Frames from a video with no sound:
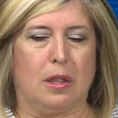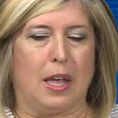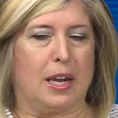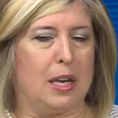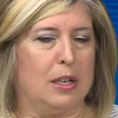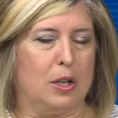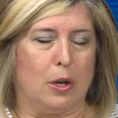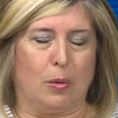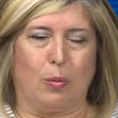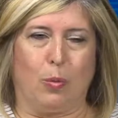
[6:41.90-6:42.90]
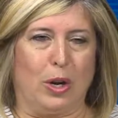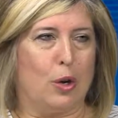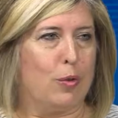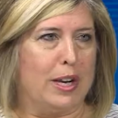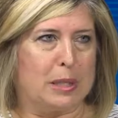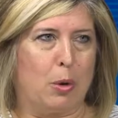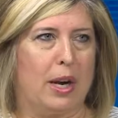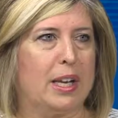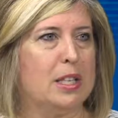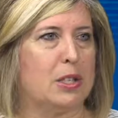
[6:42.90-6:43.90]
They can, you know, we are in Wright's
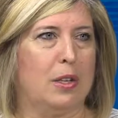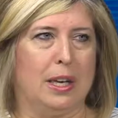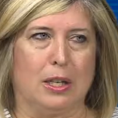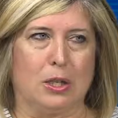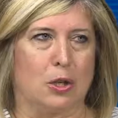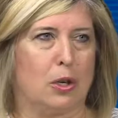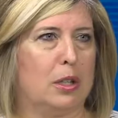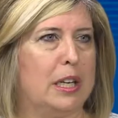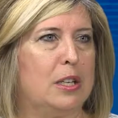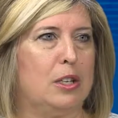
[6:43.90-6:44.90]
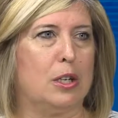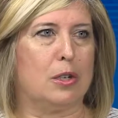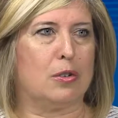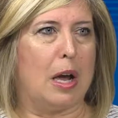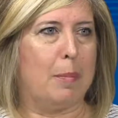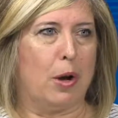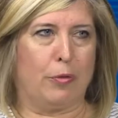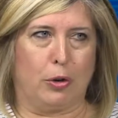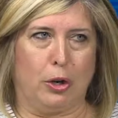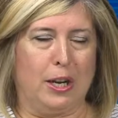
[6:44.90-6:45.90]
Market, so they can certainly, you know, drop off
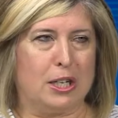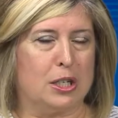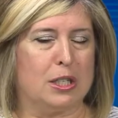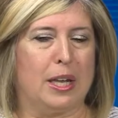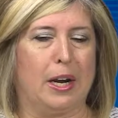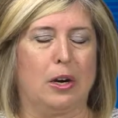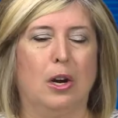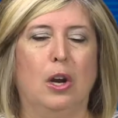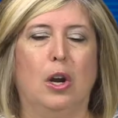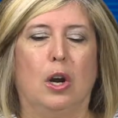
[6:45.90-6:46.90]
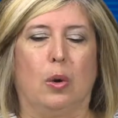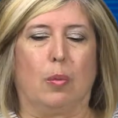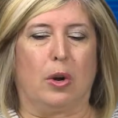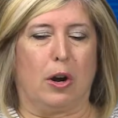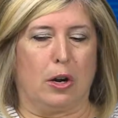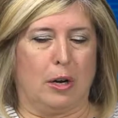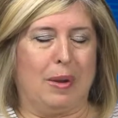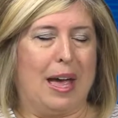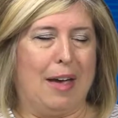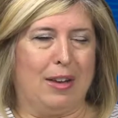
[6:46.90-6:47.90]
their donations there. We are going
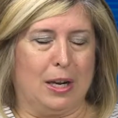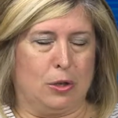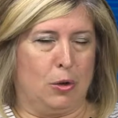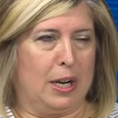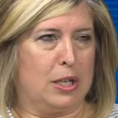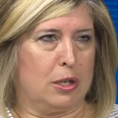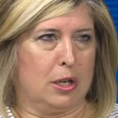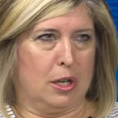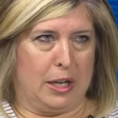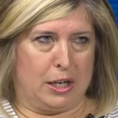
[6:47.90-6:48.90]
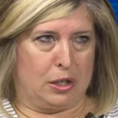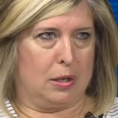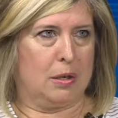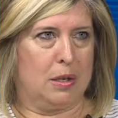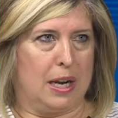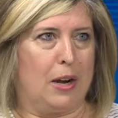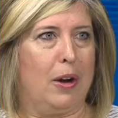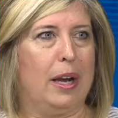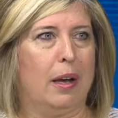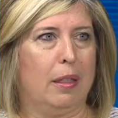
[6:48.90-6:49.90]
to be having a donation collection
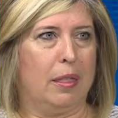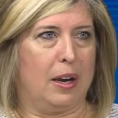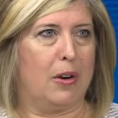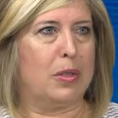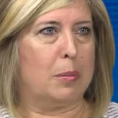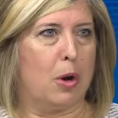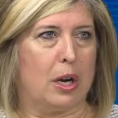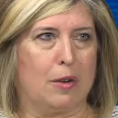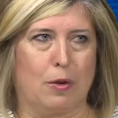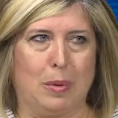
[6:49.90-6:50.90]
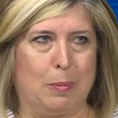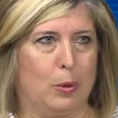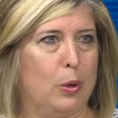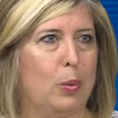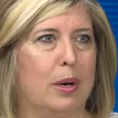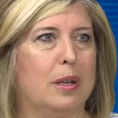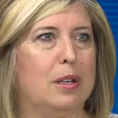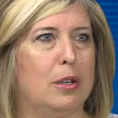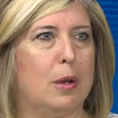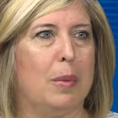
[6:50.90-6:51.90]
area there at the market for people who want to,
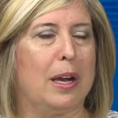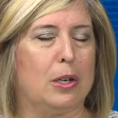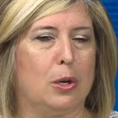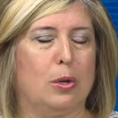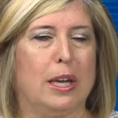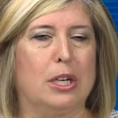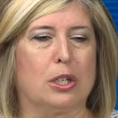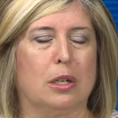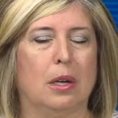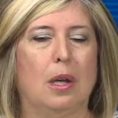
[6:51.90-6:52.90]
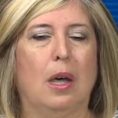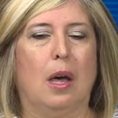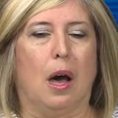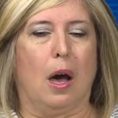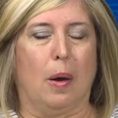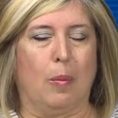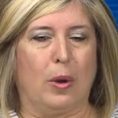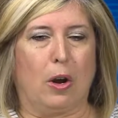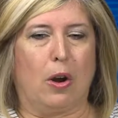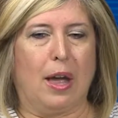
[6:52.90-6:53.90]
you know, make a donation.
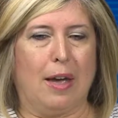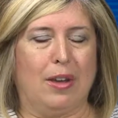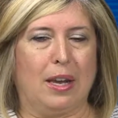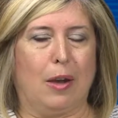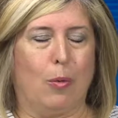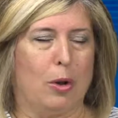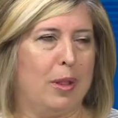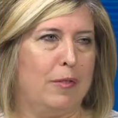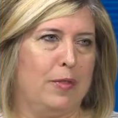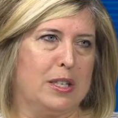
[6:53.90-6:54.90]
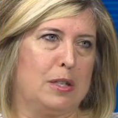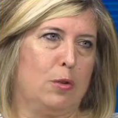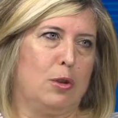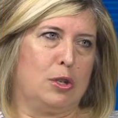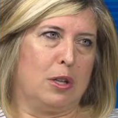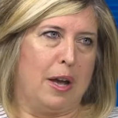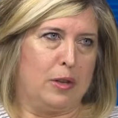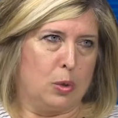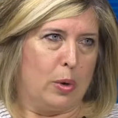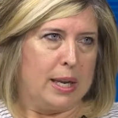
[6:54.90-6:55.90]
We are having a watermelon festival on July
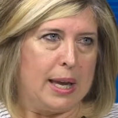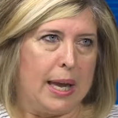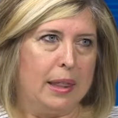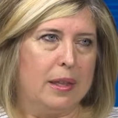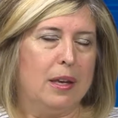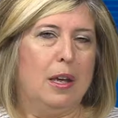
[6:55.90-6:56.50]
the 28th,